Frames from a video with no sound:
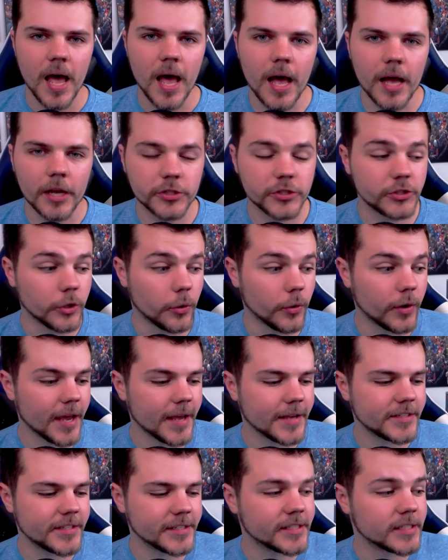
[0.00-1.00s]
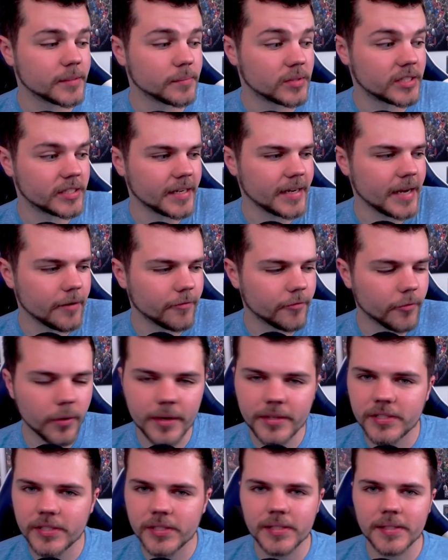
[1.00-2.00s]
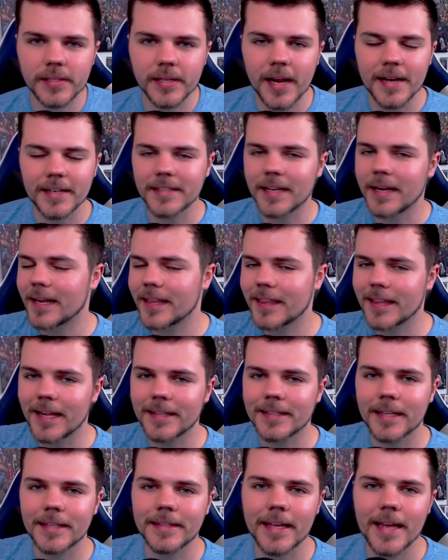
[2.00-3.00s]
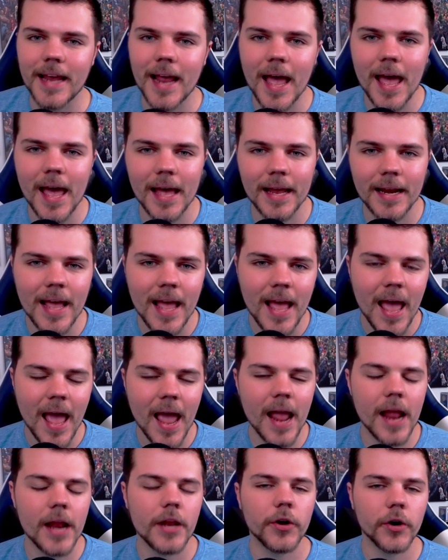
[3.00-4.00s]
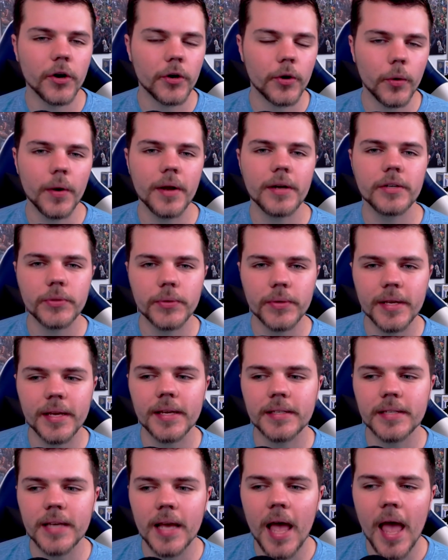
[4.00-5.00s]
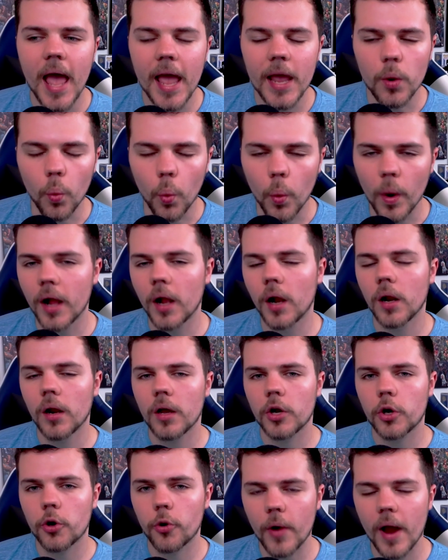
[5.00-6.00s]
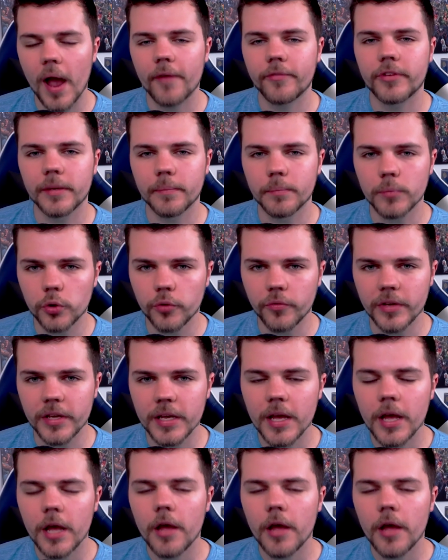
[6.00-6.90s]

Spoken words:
showcasing some singing voices that I didn't think that they had, and you're going to get a well-crafted movie